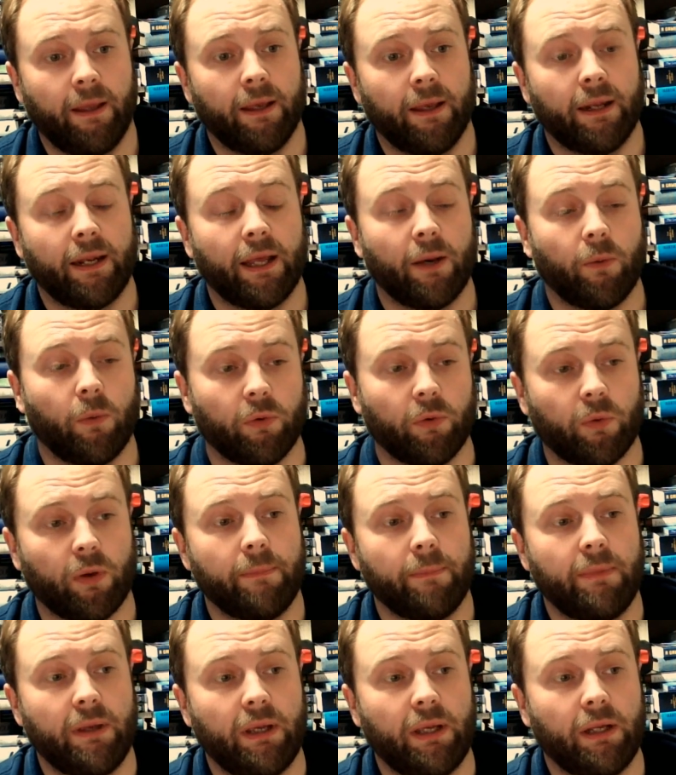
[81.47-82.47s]
Now, what do I
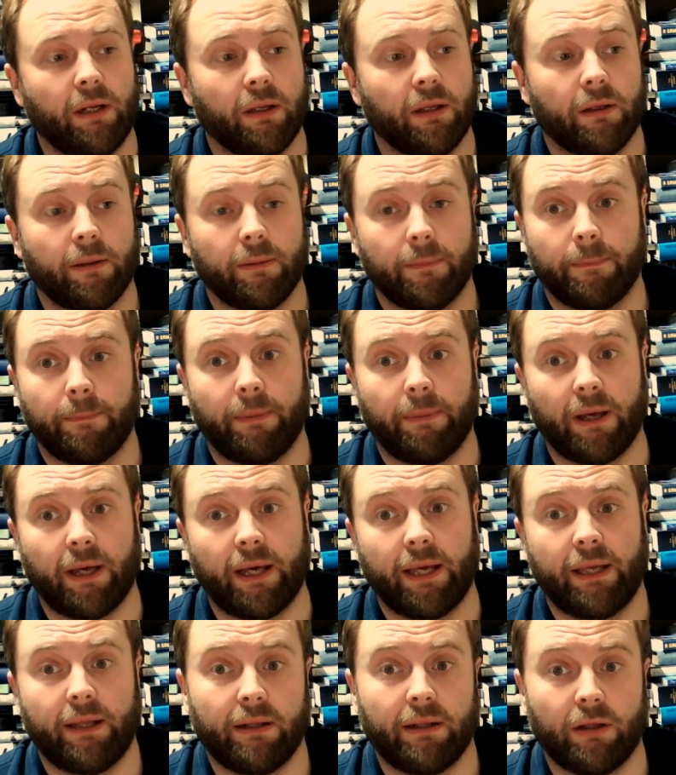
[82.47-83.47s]
mean
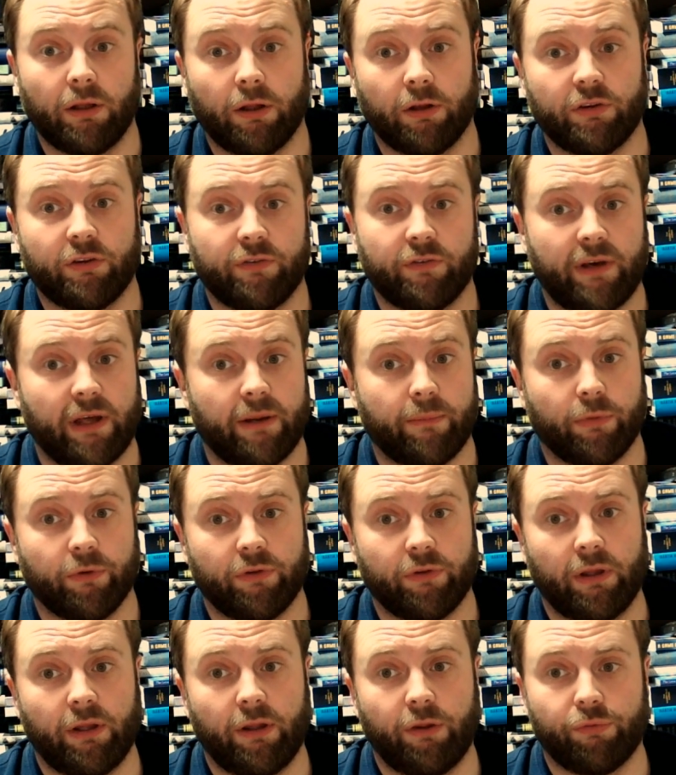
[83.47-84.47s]
by lots of admirals
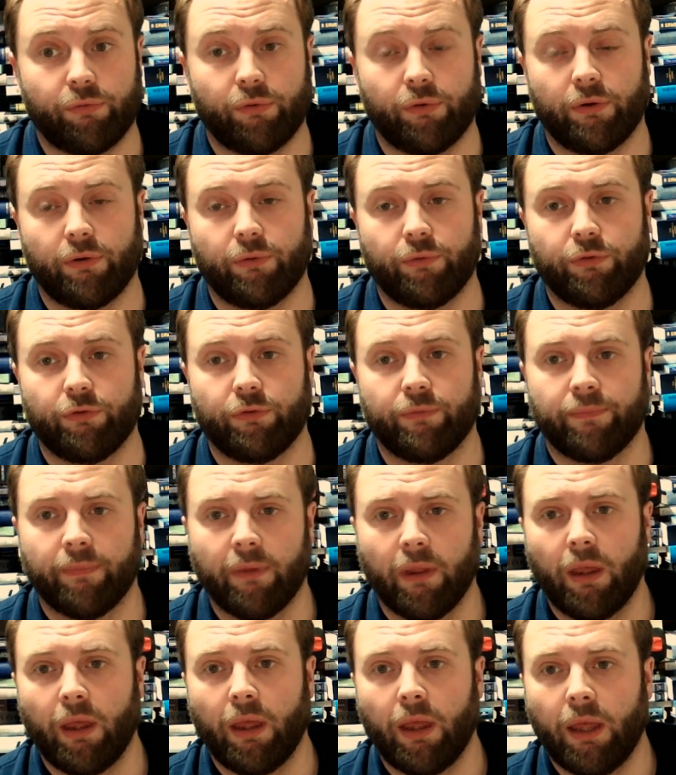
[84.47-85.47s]
in these roles?
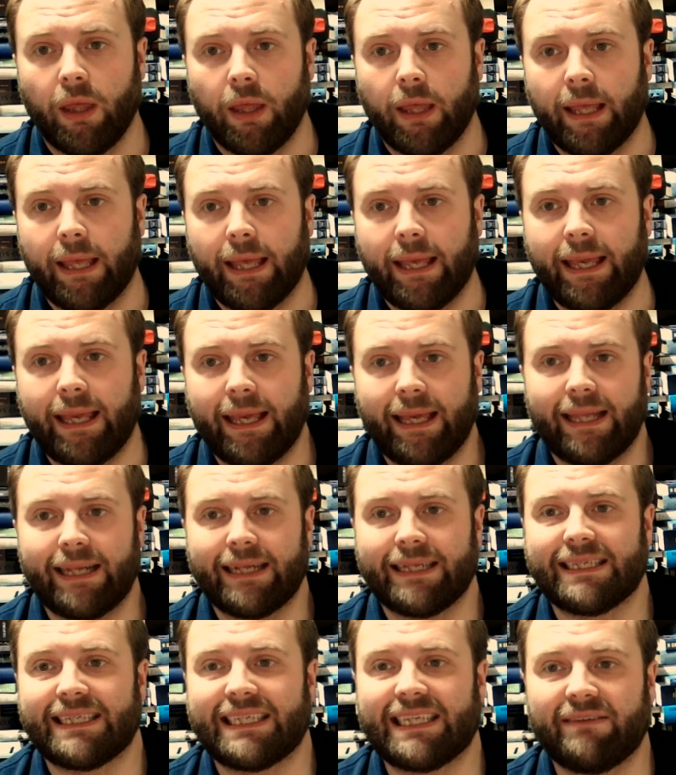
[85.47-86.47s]
In
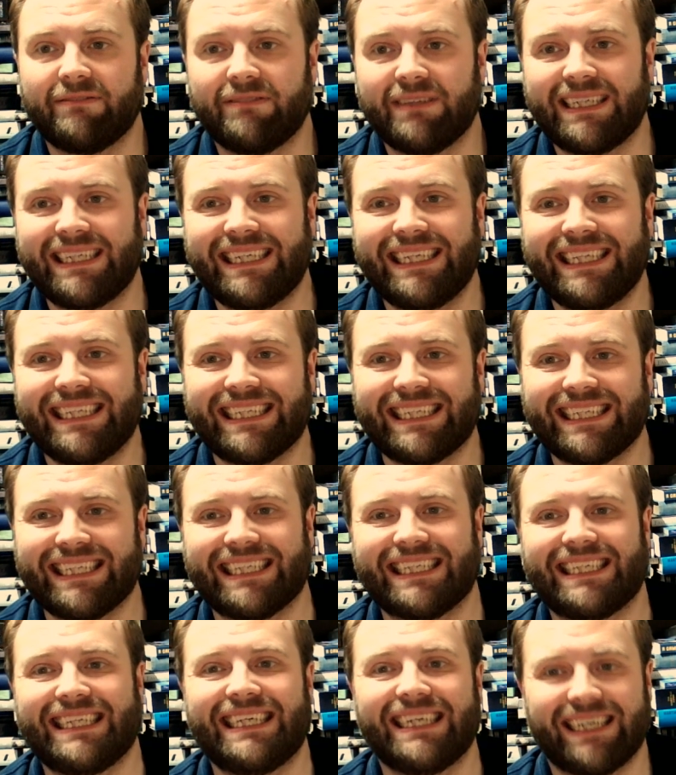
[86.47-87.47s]

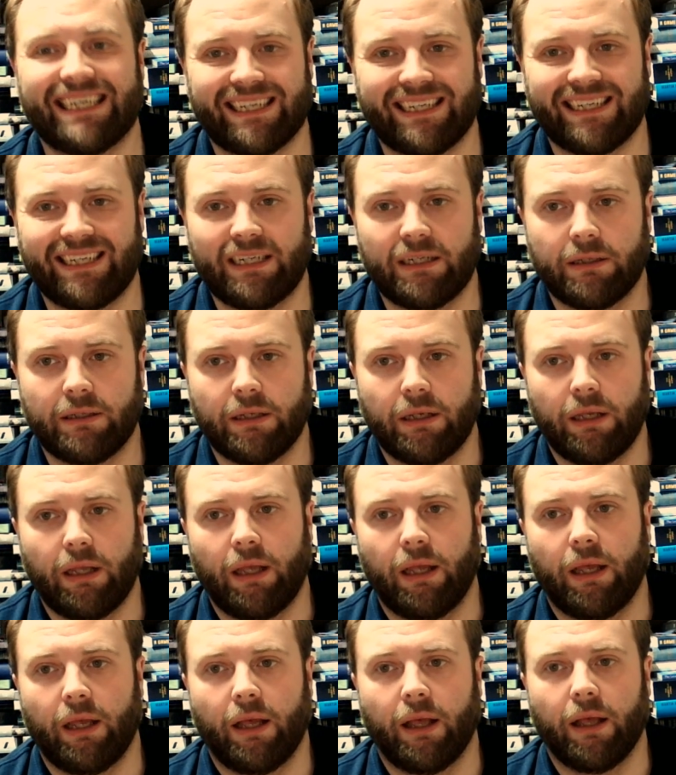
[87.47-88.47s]
1769,
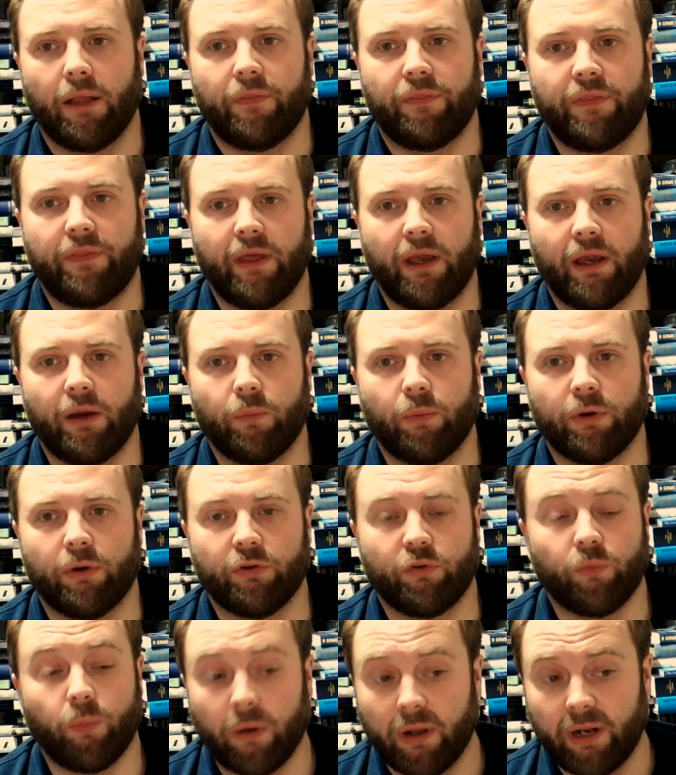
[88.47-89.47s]
there
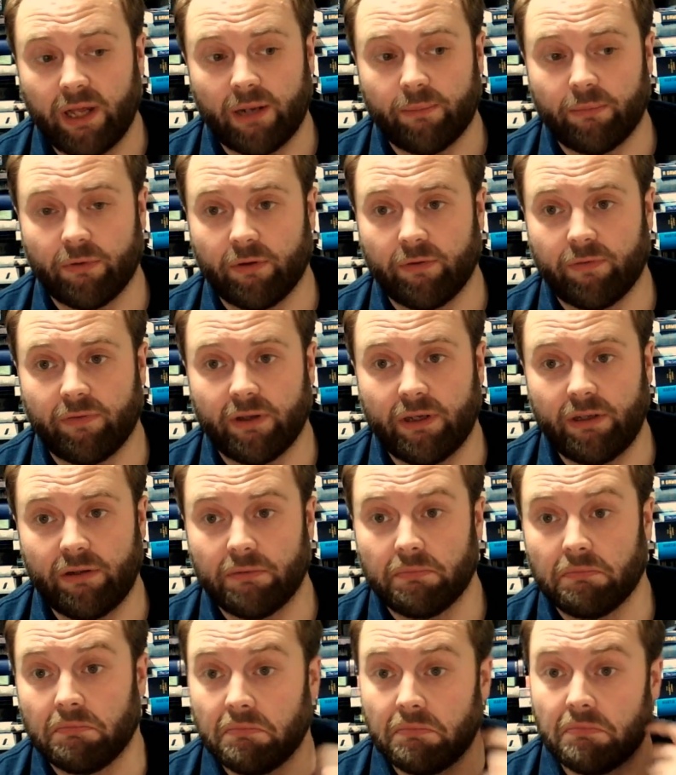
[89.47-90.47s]
was one Admiral of the Fleet,
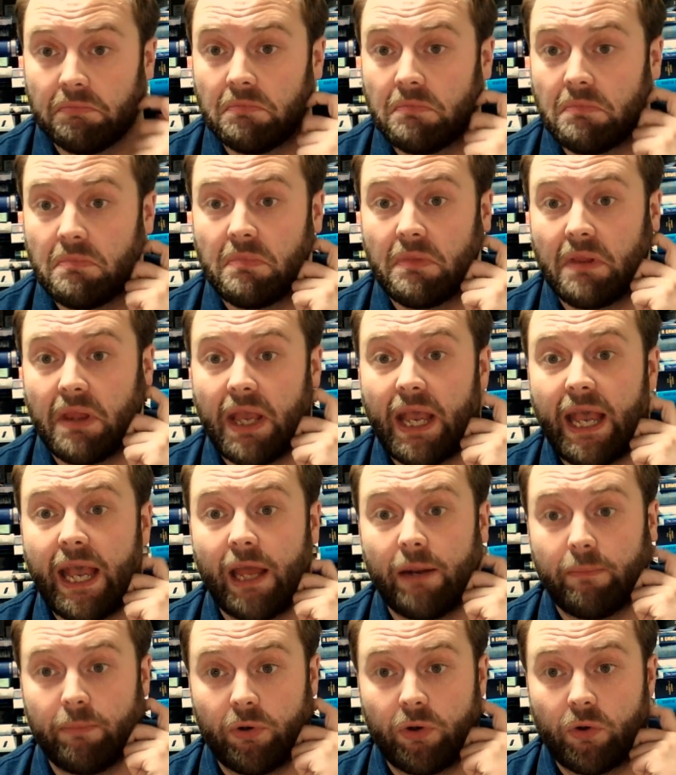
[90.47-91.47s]

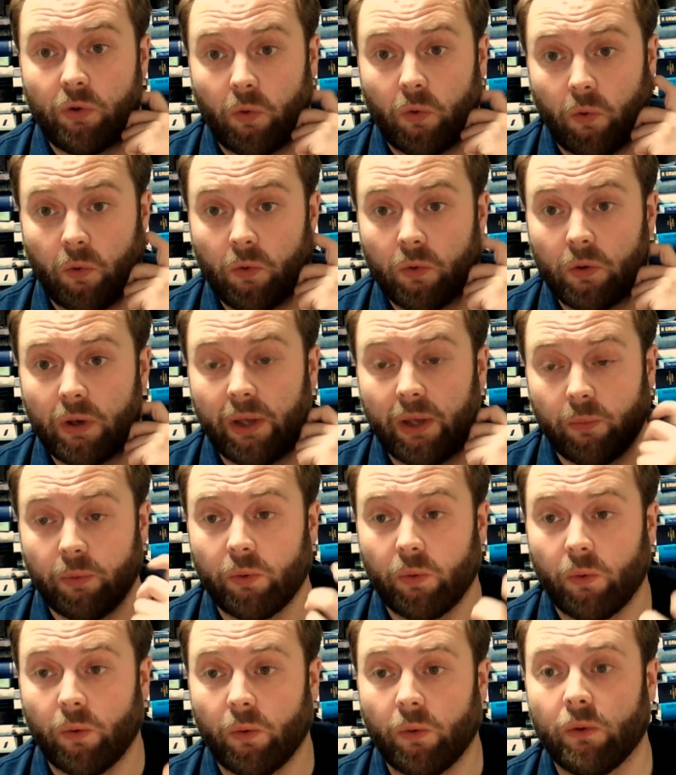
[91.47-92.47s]
Edward
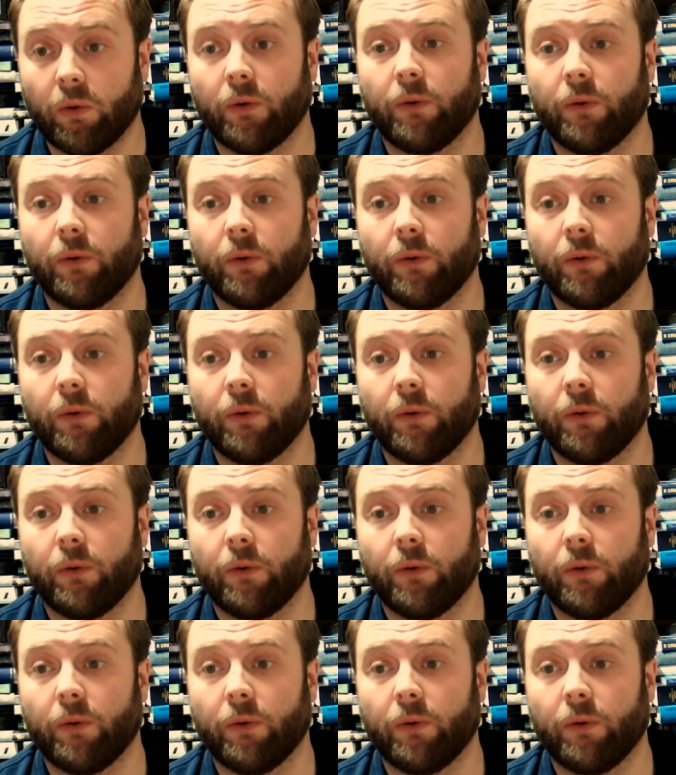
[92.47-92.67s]
Hawke.